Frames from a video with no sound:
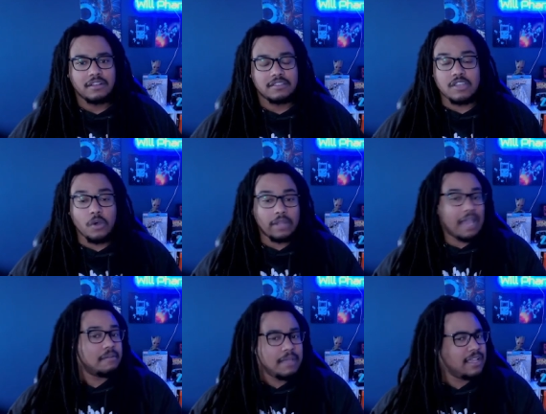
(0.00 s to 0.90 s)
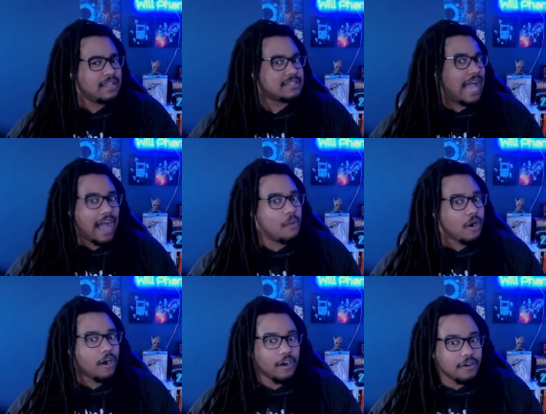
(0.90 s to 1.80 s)
So that means
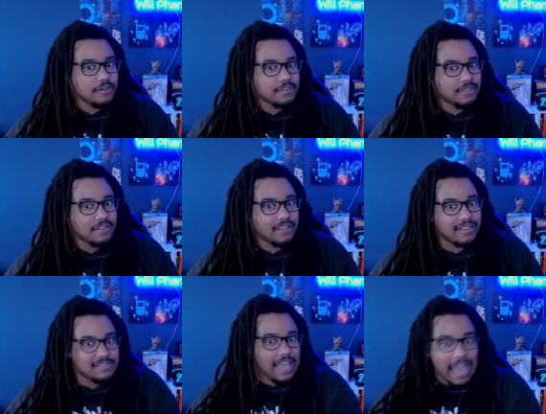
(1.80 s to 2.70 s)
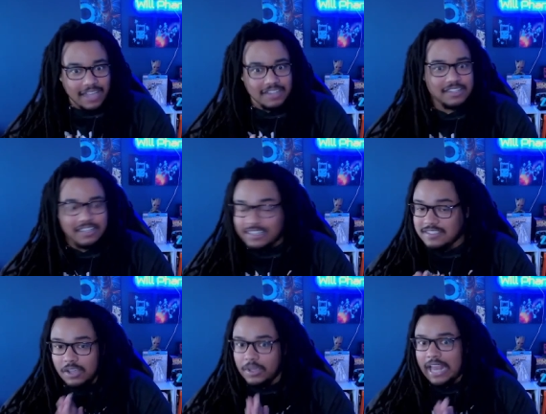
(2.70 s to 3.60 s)
our Earth is actually,
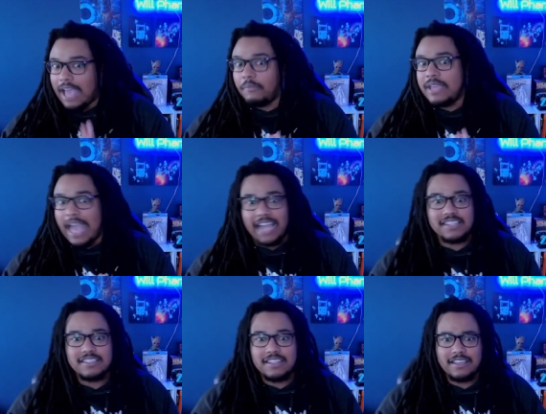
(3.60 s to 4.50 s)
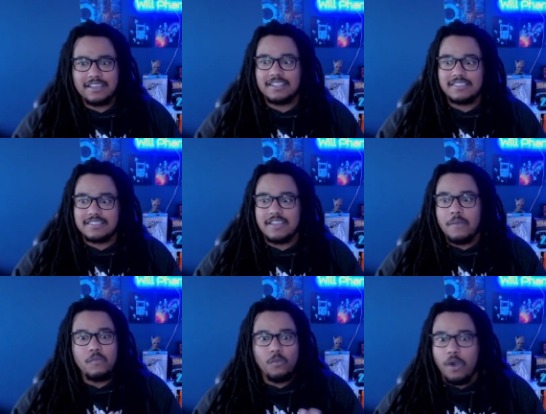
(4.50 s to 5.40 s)
so we actually could
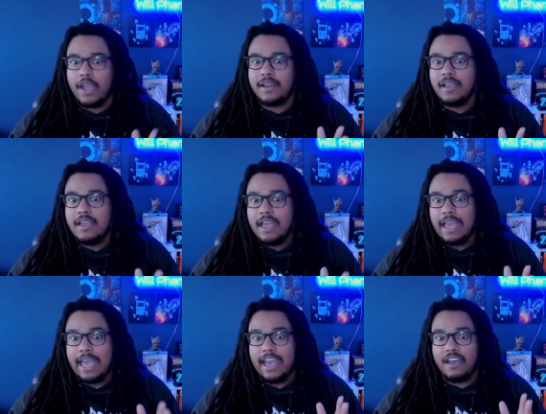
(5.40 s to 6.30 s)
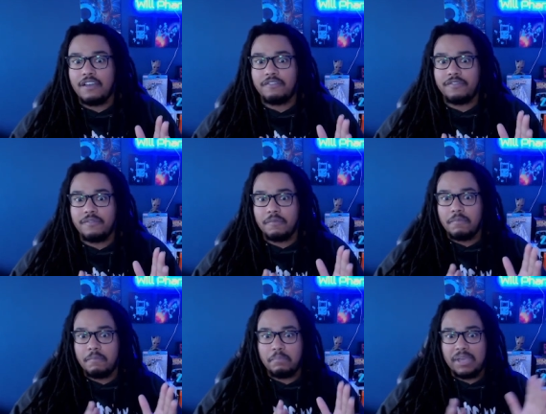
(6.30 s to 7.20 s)
somewhat have
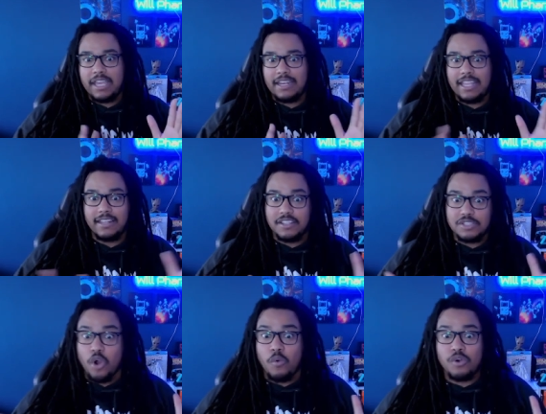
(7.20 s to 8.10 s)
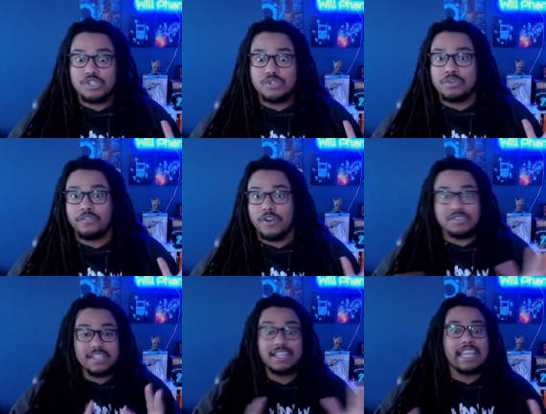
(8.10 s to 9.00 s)
been in the Star Wars
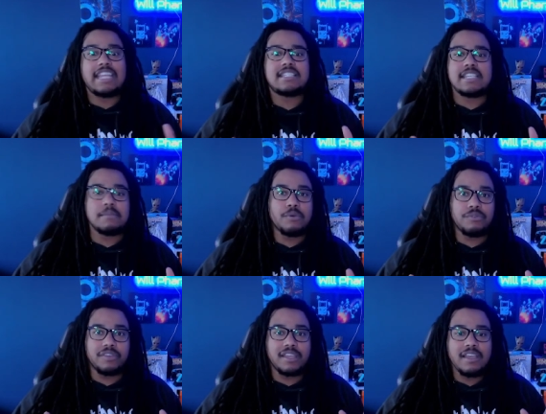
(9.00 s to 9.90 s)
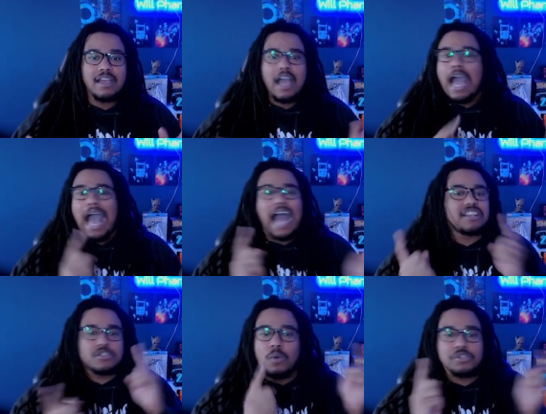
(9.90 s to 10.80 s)
universe in the E.T. movie. I
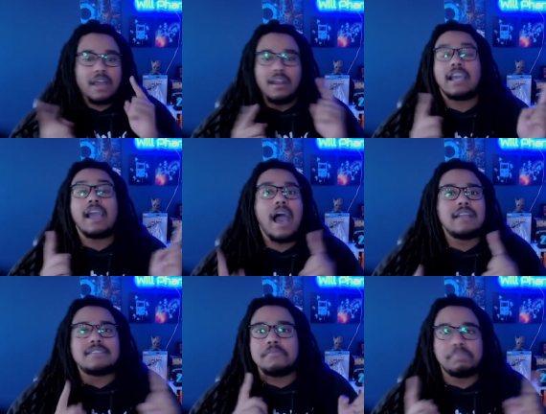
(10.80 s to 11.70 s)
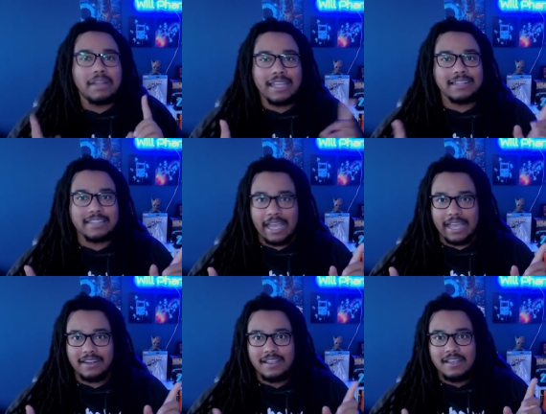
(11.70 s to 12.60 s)
just want y'all to contemplate
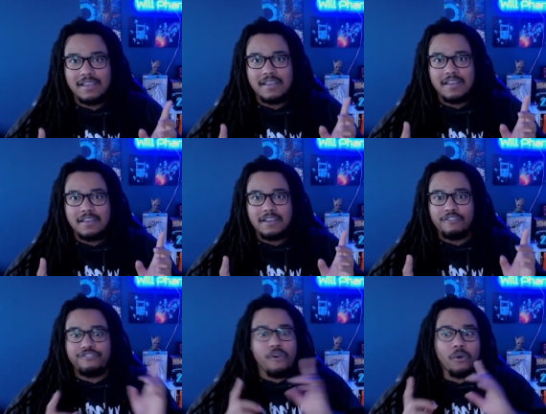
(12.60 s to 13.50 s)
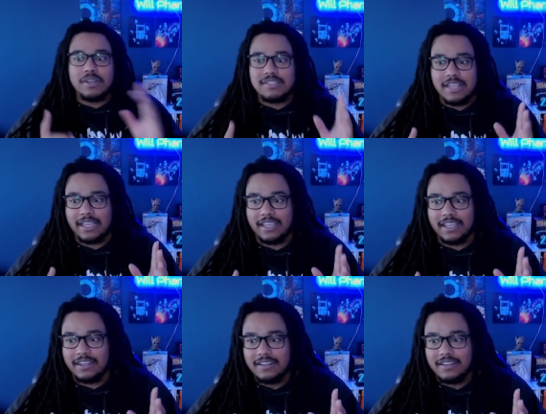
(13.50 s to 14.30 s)
that for a second.